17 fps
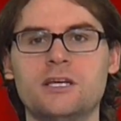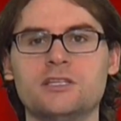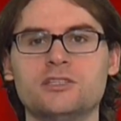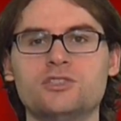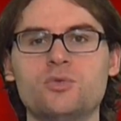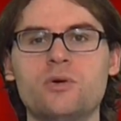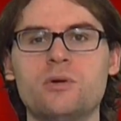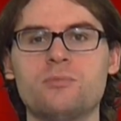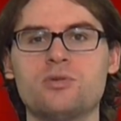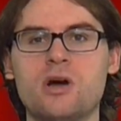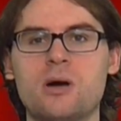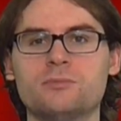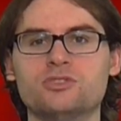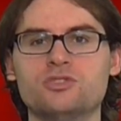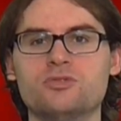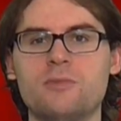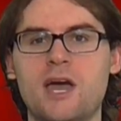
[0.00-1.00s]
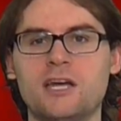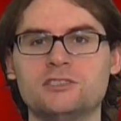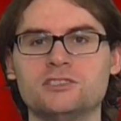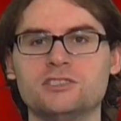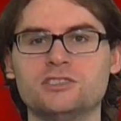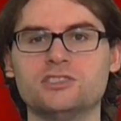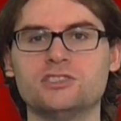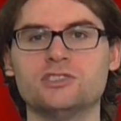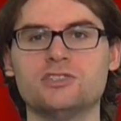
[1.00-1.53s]
In two impromptu
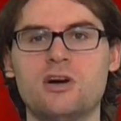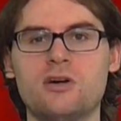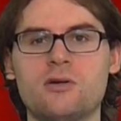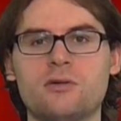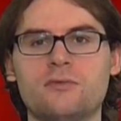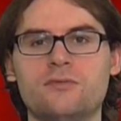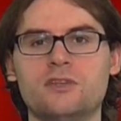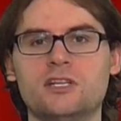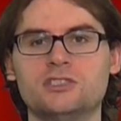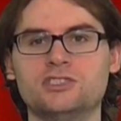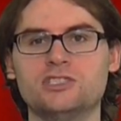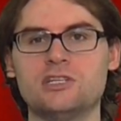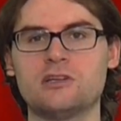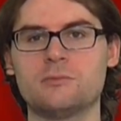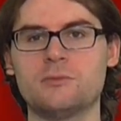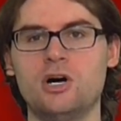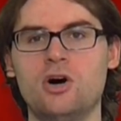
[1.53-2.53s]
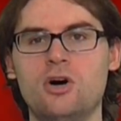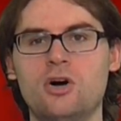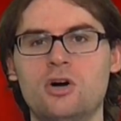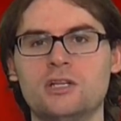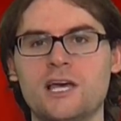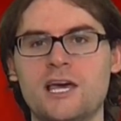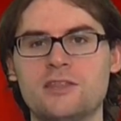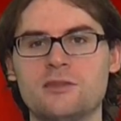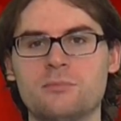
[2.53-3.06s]
matches, Cesaro defeated Jinder
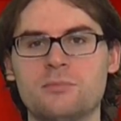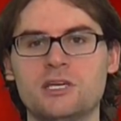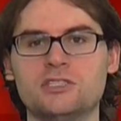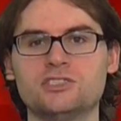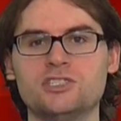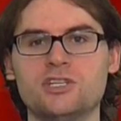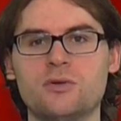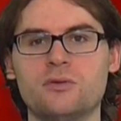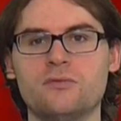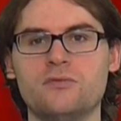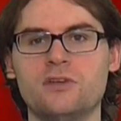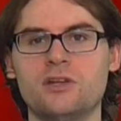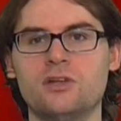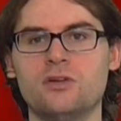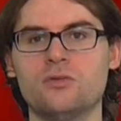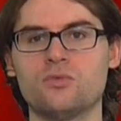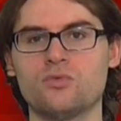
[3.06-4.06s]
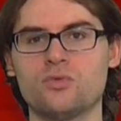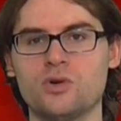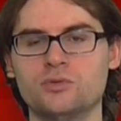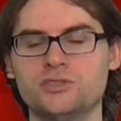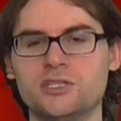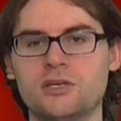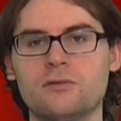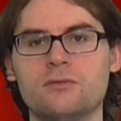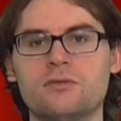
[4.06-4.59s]
Mahal, and The Big Show defeated
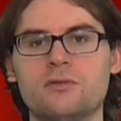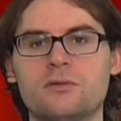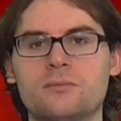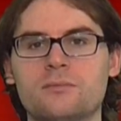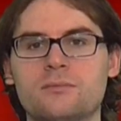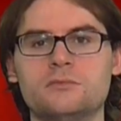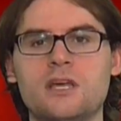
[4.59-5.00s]
Rusev.